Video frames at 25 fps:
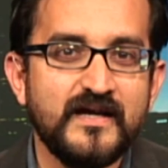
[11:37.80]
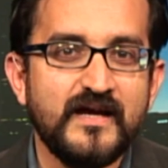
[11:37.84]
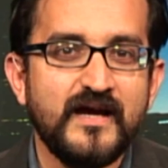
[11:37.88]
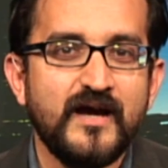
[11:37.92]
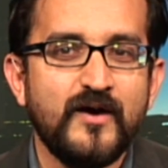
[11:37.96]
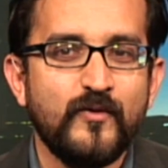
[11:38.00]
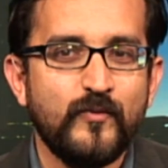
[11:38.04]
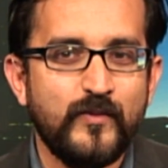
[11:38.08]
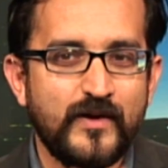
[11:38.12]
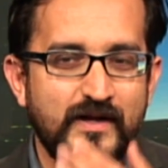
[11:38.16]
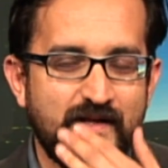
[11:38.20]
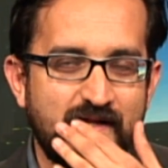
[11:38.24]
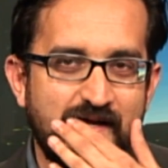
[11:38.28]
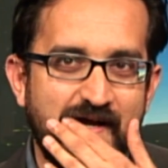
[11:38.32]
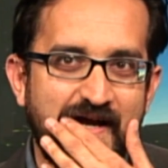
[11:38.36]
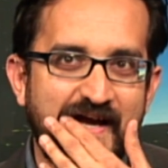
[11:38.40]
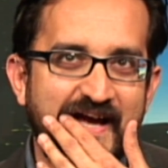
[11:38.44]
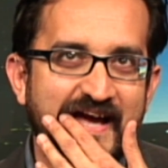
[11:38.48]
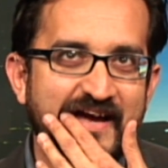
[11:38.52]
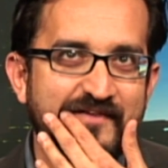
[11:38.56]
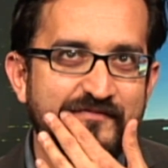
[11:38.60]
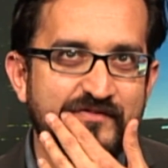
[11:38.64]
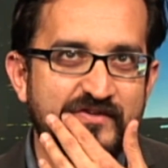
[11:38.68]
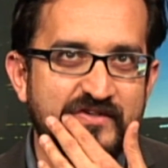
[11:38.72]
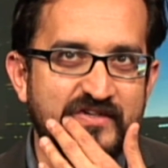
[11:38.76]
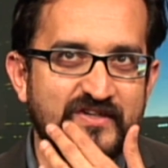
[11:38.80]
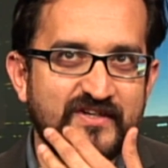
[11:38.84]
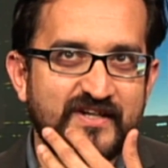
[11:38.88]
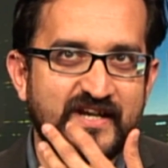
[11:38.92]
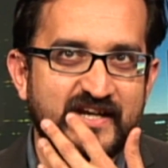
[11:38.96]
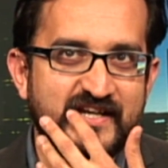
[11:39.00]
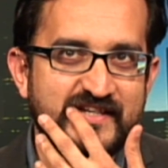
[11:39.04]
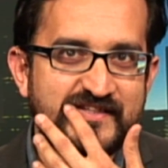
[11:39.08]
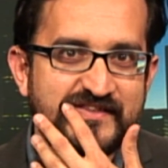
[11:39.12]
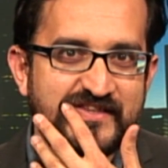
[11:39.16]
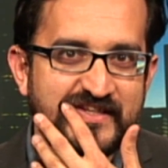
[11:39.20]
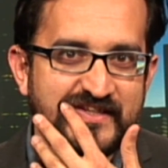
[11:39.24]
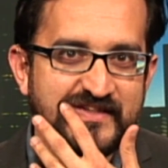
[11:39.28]
Well, I haven't heard
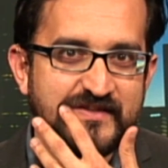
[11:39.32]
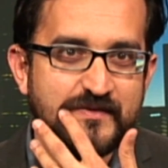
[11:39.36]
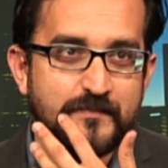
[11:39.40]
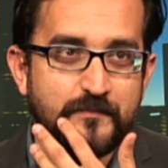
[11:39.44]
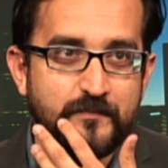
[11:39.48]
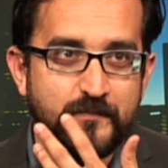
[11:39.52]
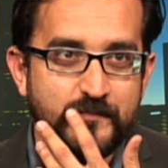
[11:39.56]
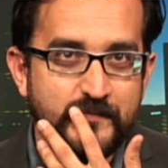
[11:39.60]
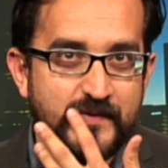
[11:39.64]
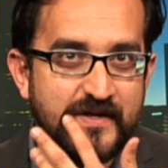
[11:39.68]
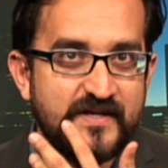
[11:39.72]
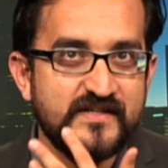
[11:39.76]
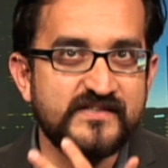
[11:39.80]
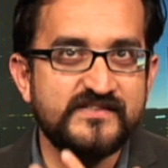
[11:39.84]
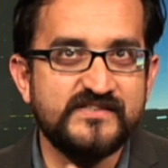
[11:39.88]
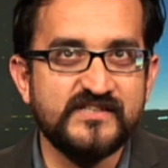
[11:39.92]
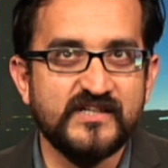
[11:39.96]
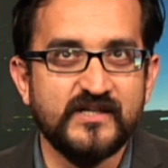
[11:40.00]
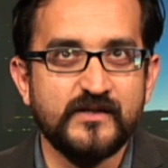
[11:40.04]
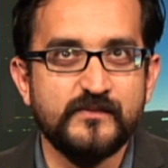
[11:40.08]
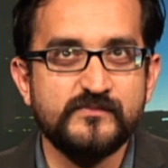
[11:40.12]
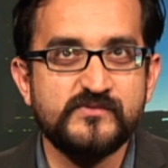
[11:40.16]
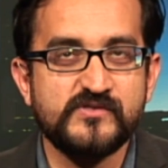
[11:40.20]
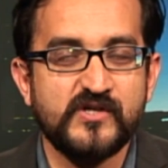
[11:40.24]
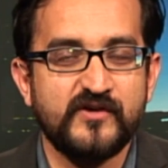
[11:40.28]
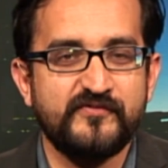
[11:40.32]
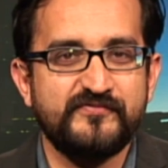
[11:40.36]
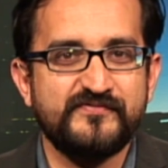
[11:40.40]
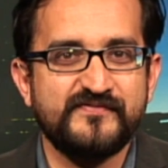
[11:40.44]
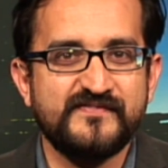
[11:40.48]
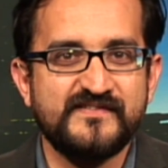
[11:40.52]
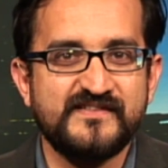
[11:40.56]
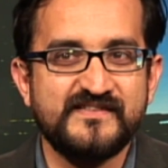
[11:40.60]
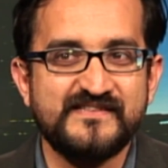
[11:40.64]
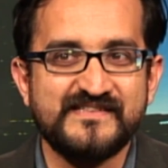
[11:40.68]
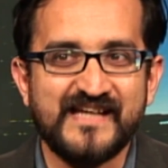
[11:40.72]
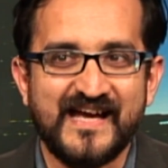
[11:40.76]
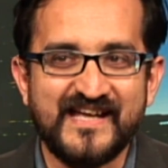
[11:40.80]
anything in terms of
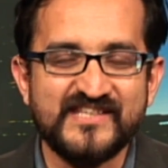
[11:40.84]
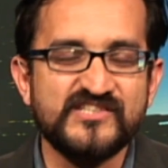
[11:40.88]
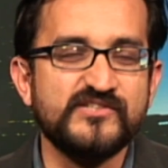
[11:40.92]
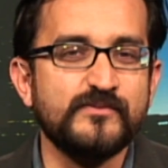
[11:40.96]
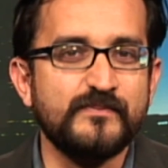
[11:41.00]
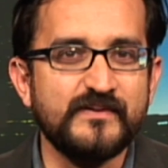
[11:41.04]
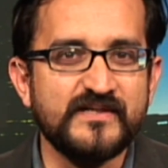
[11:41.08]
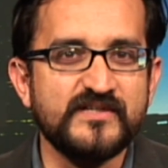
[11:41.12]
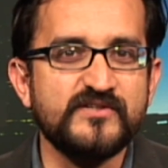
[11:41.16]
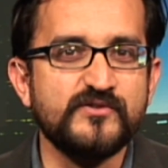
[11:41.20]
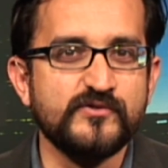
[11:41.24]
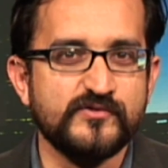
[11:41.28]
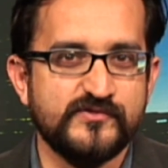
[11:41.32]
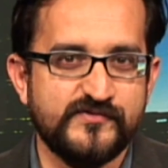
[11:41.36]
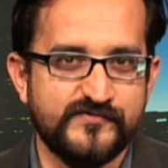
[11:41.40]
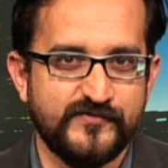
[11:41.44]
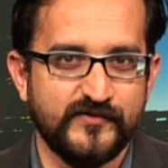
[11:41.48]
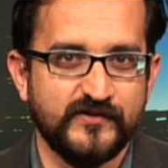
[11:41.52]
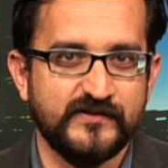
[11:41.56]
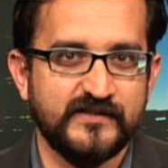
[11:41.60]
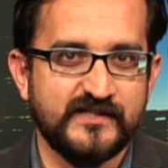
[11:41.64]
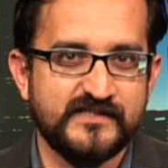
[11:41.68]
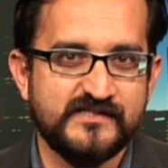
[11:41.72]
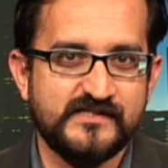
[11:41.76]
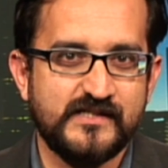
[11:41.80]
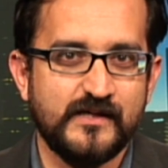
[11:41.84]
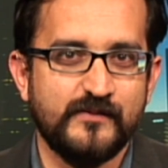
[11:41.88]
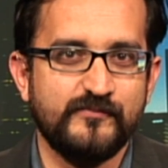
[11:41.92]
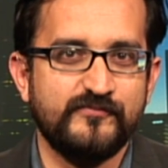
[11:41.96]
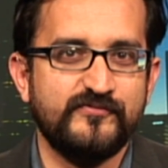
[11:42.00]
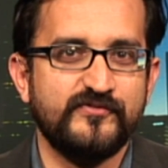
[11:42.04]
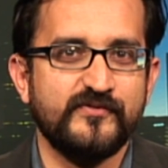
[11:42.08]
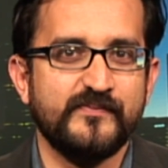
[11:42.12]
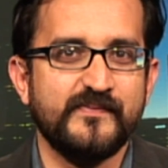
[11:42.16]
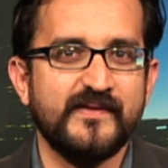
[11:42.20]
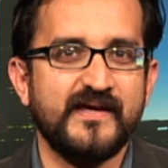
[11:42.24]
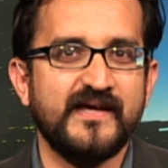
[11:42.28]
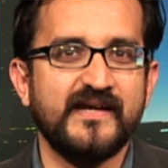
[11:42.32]
tangibly useful that's come
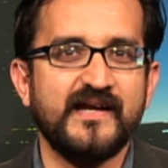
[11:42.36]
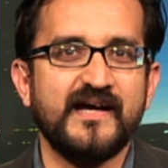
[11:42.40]
from that.